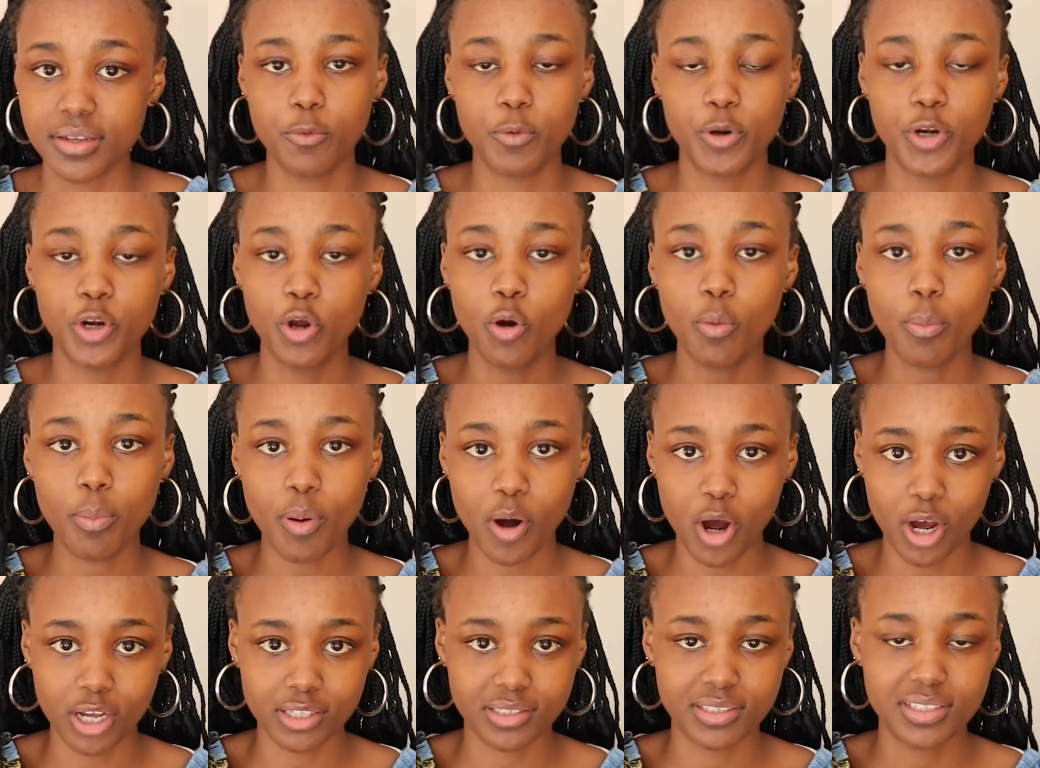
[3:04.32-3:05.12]
There were no
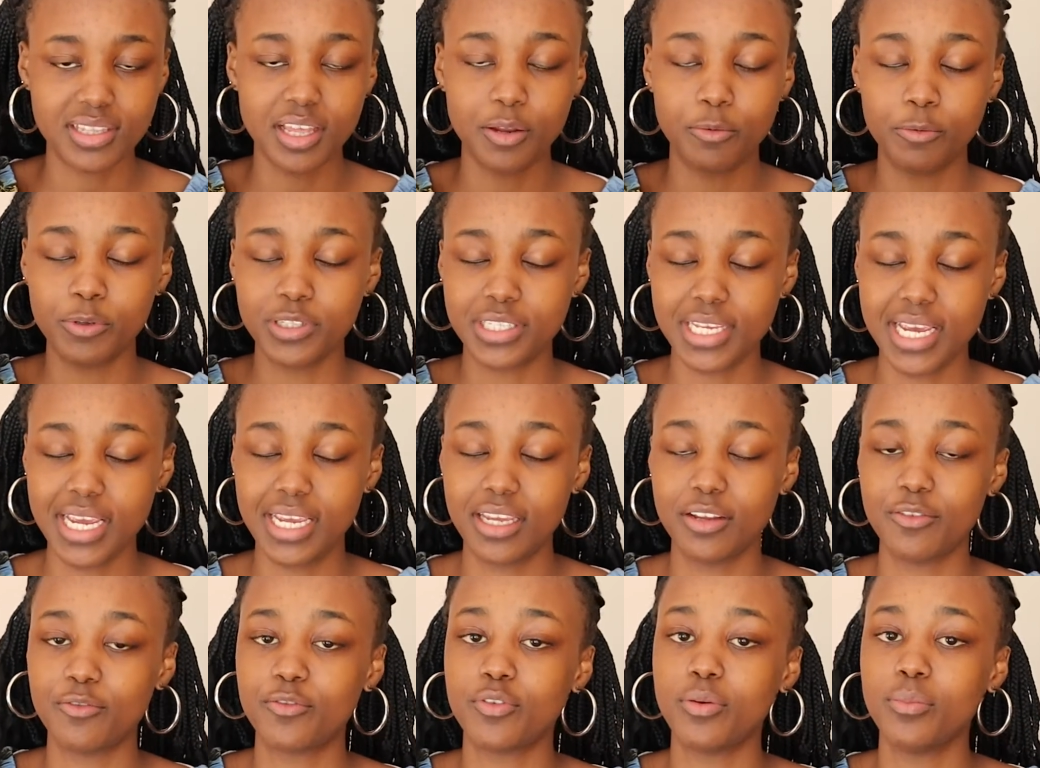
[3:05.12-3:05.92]
parts that were
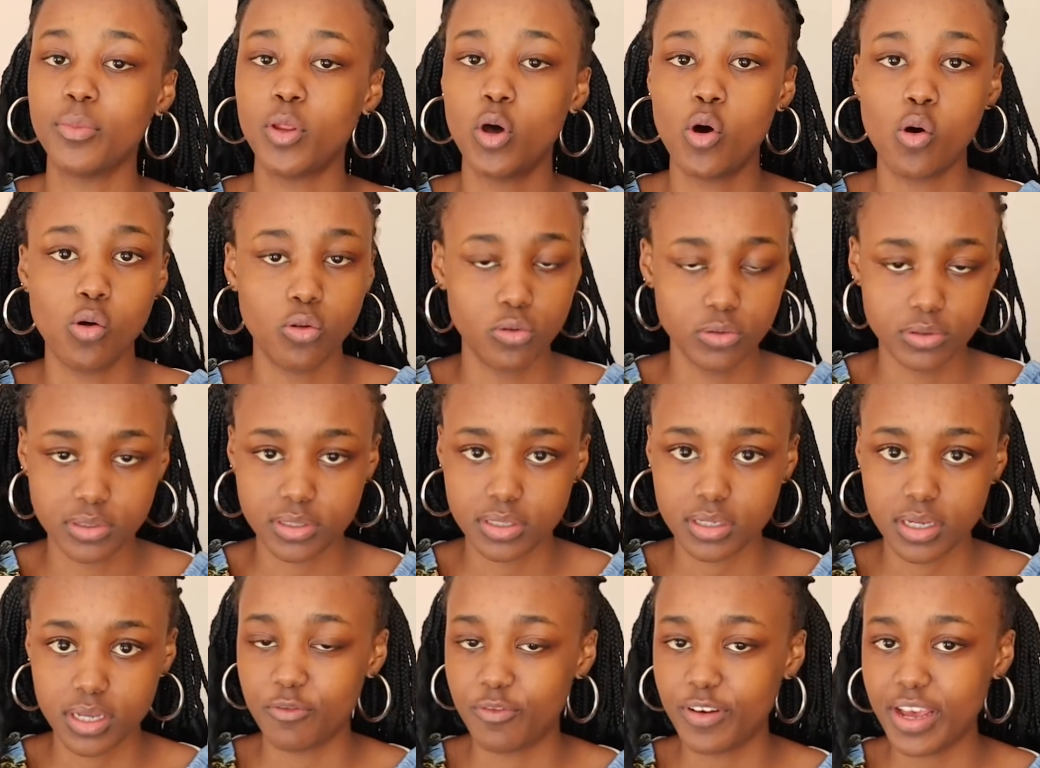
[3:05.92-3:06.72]
taken from the
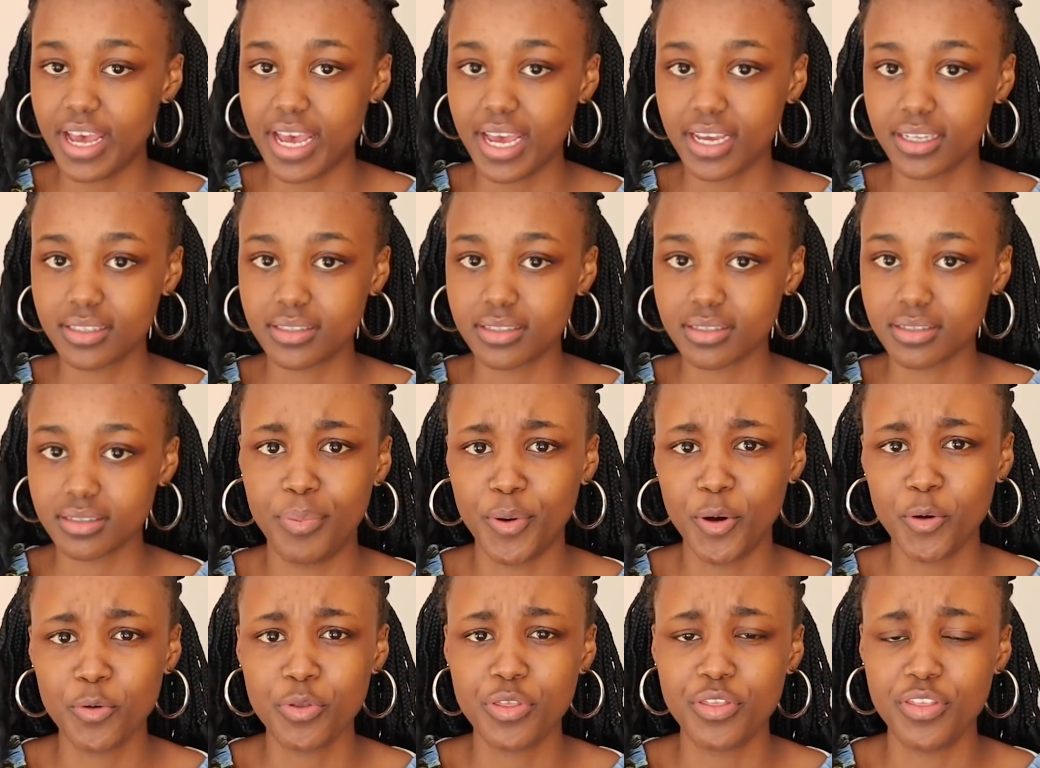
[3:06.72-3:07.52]
wholes. In fact,
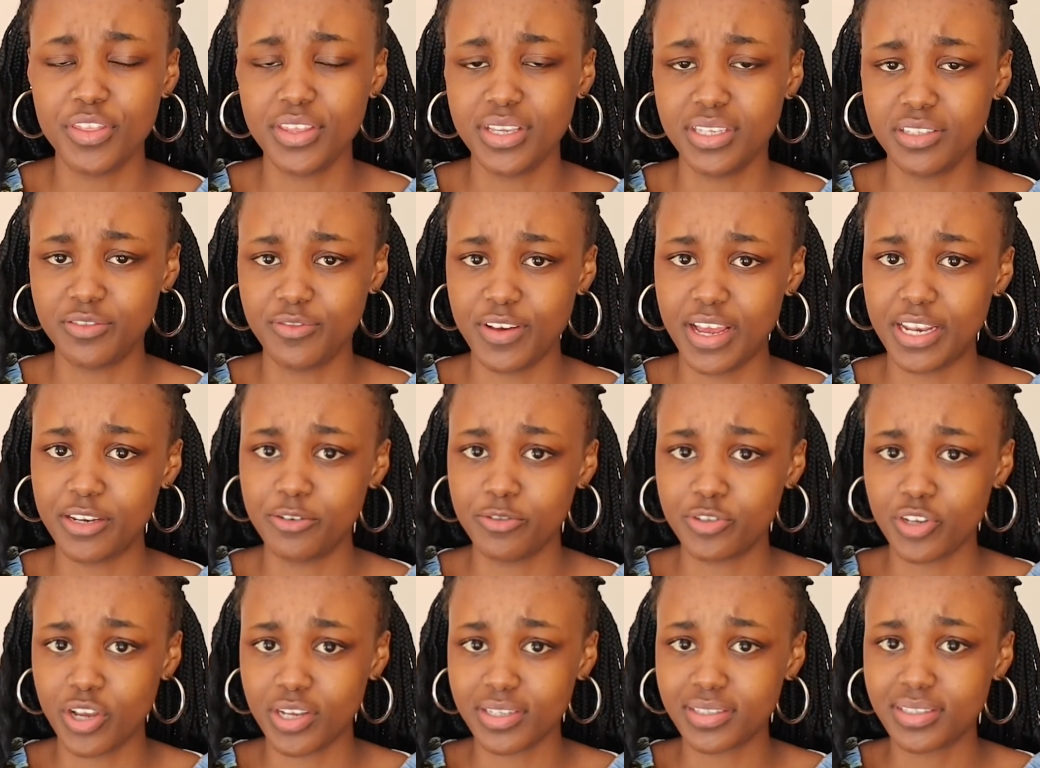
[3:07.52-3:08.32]
both these
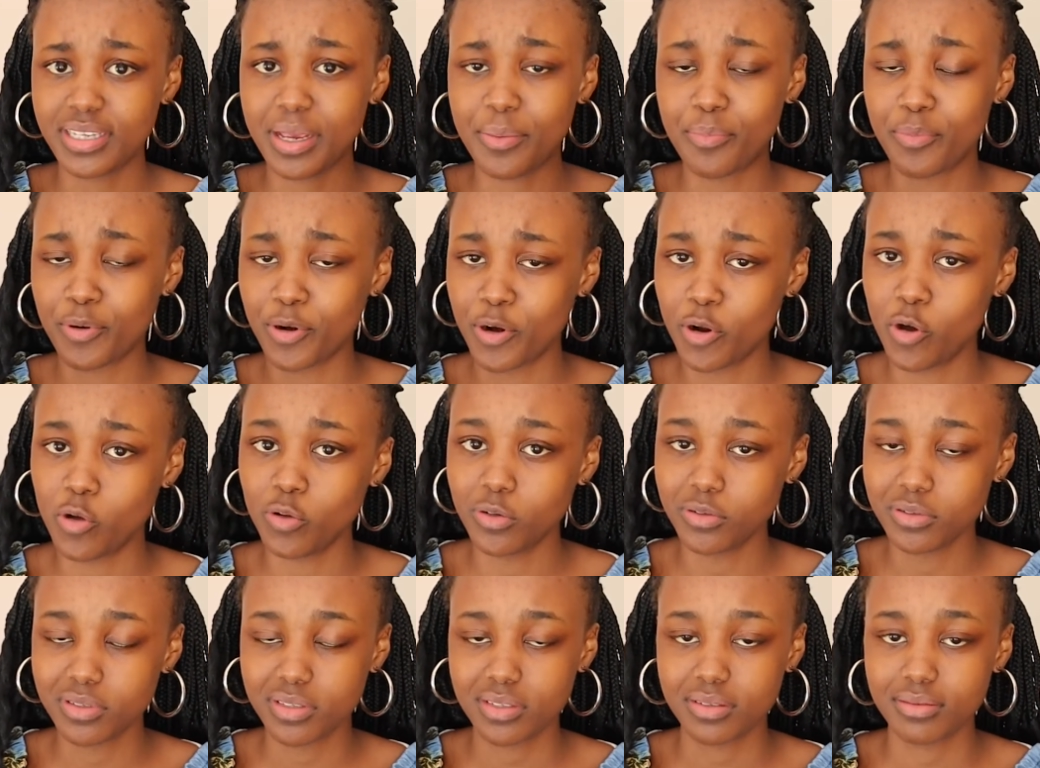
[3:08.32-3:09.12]
values are separate
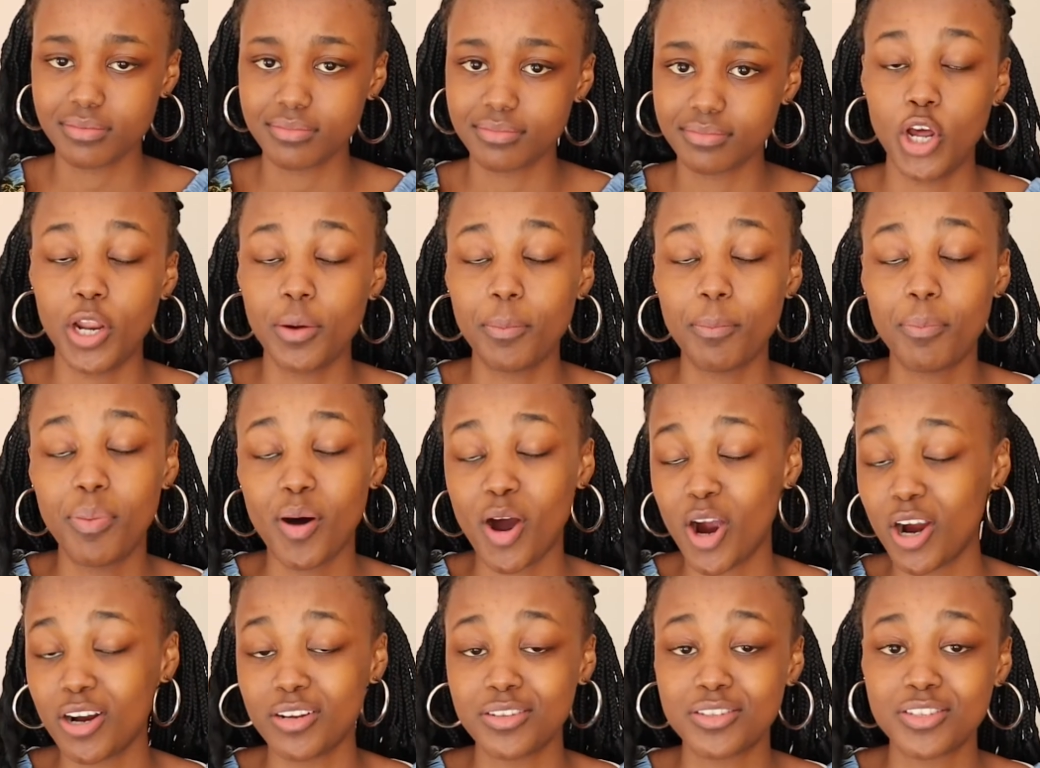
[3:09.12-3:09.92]
wholes, not
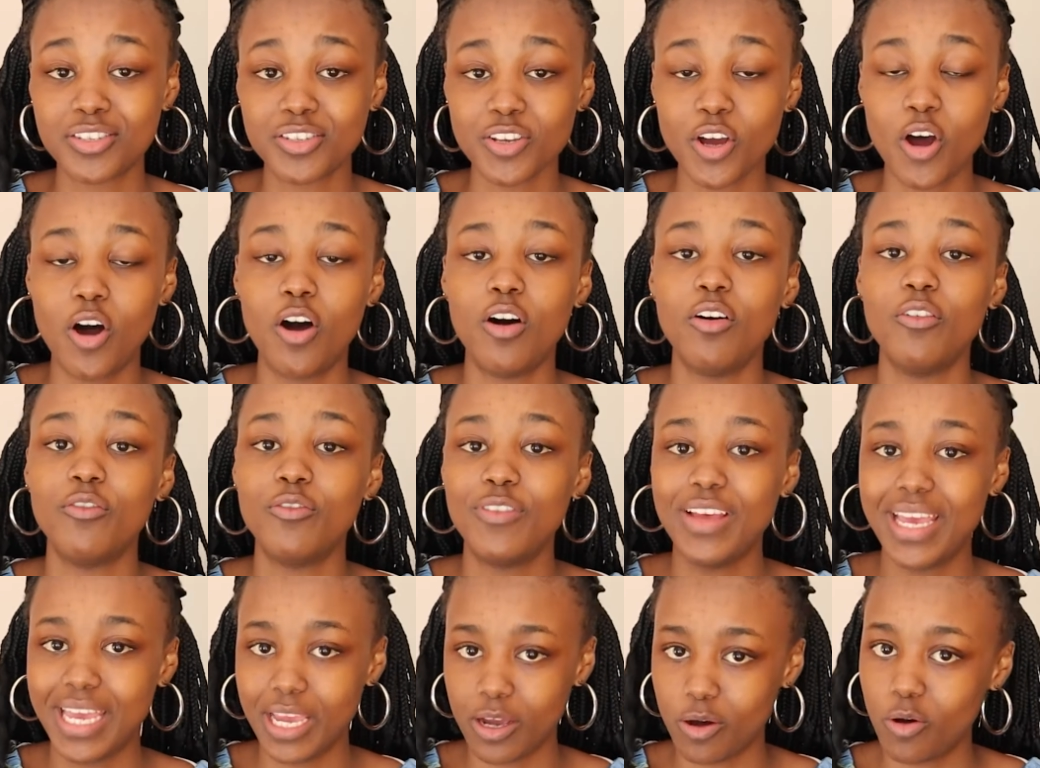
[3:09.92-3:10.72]
parts
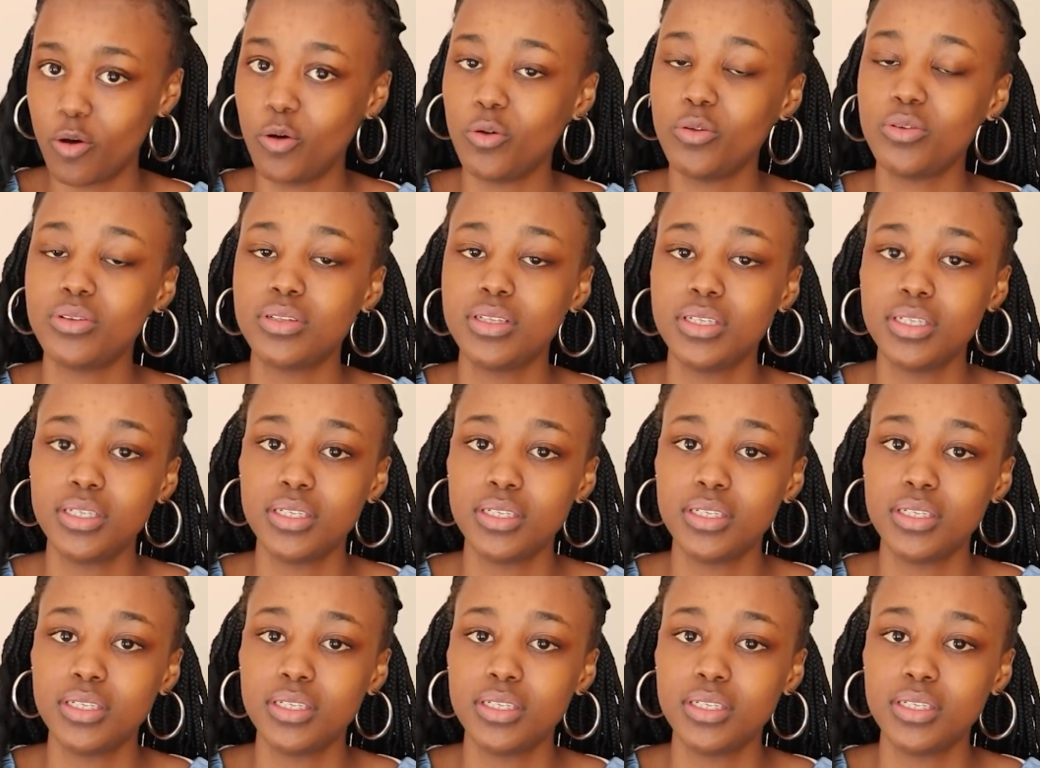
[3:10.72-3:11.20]
of a whole.